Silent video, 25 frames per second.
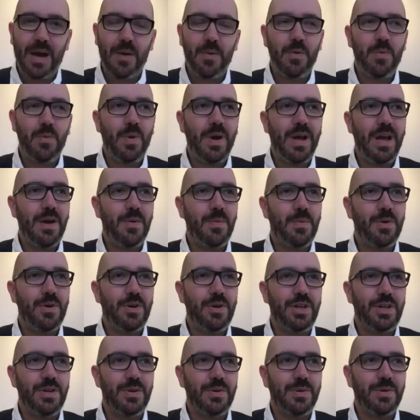aware were
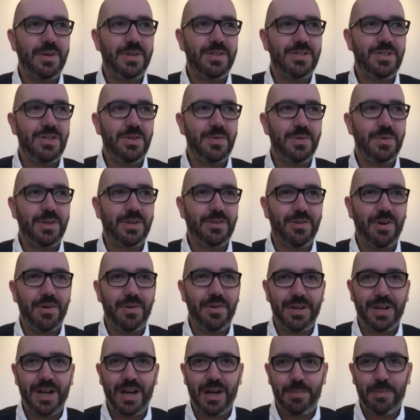you as you were
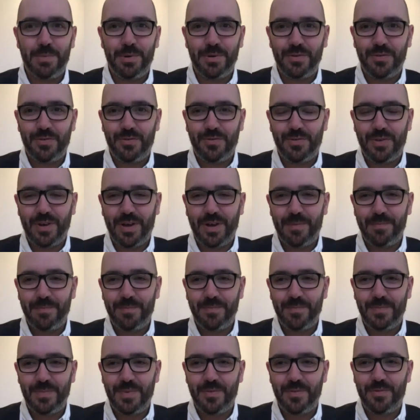growing up of
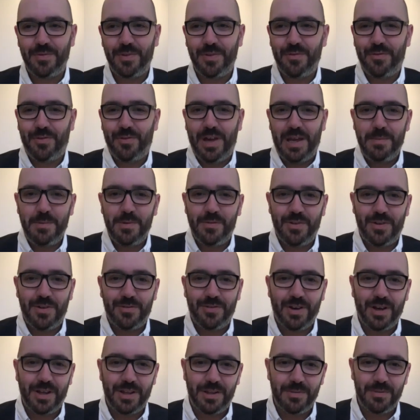the fame of your
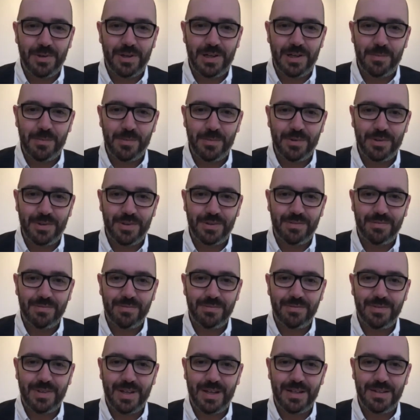father, really, more than
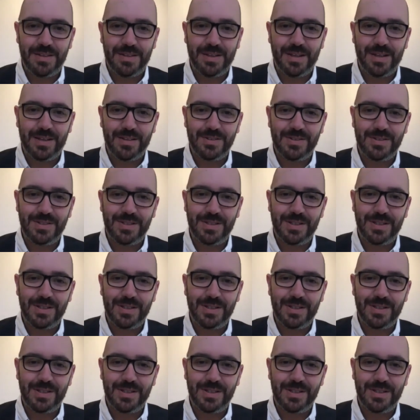anything else?